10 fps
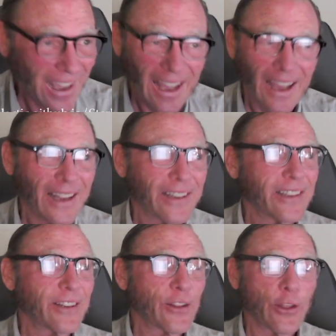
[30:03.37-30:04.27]

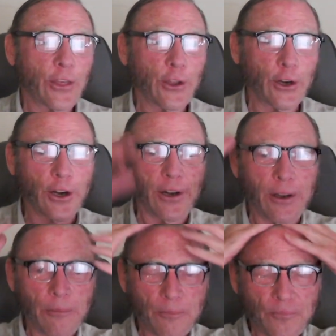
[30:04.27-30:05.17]
And the
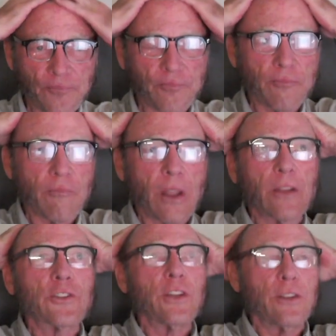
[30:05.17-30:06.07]
third,
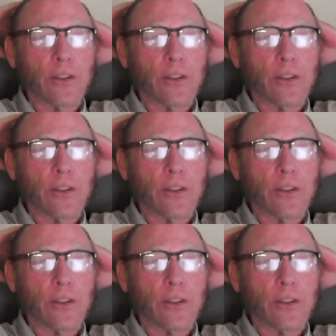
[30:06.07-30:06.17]
see,